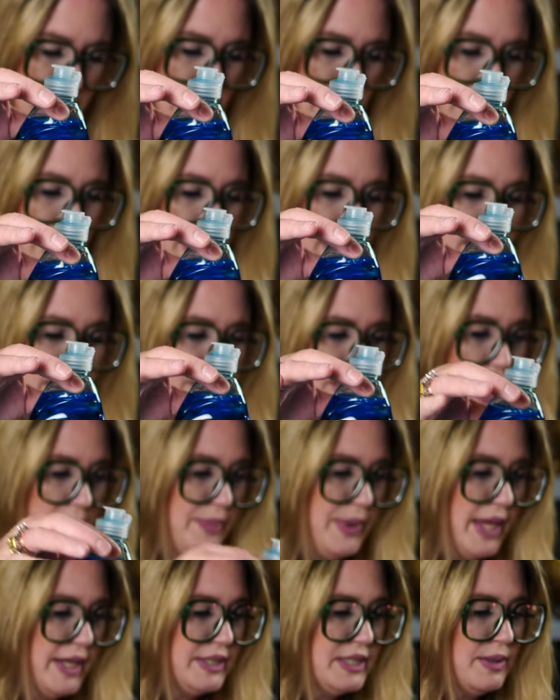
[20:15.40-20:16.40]
And I
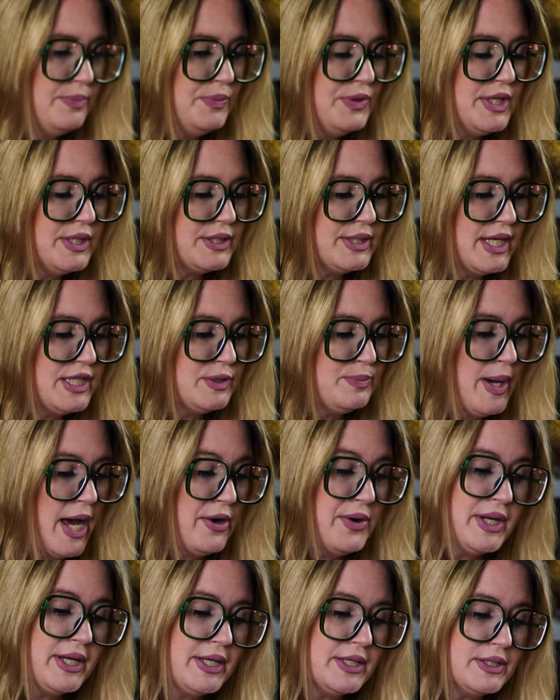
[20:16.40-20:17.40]
picked up this size
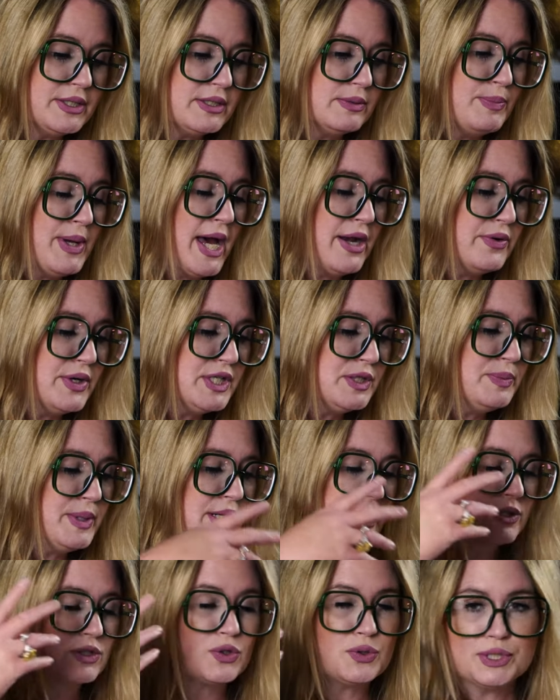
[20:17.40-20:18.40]
battery because batteries
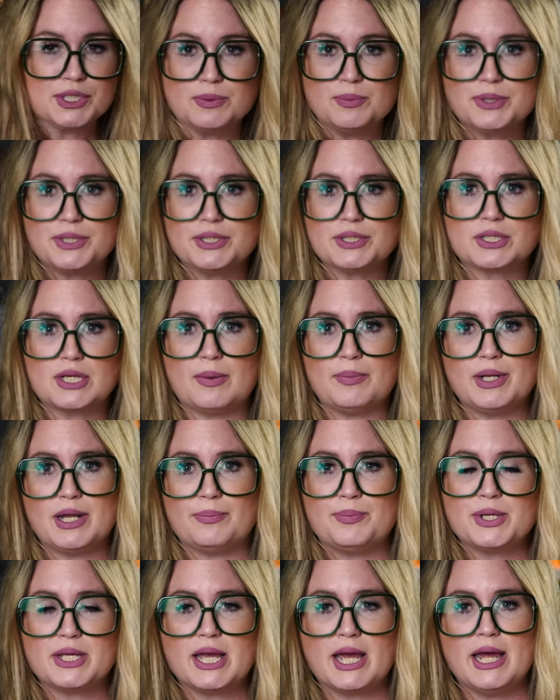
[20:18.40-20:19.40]
because Christmas is coming
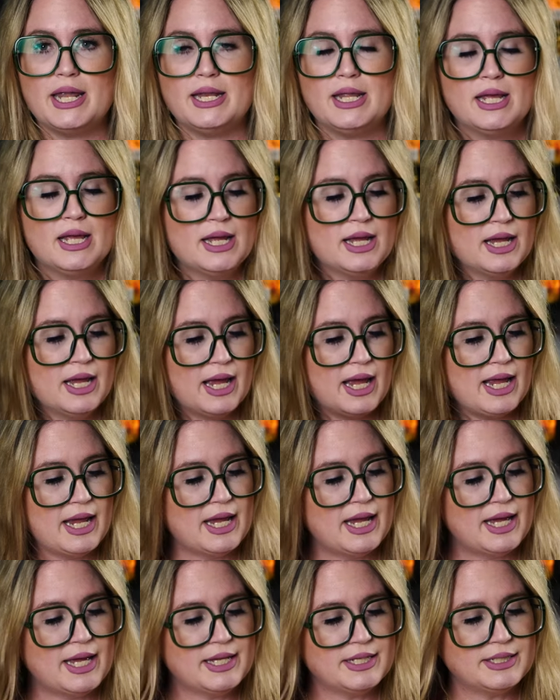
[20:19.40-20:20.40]
up again,
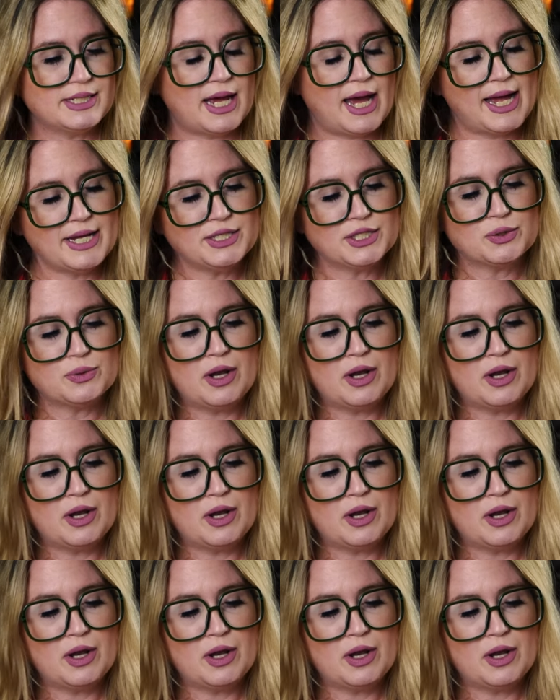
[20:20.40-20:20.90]
and I just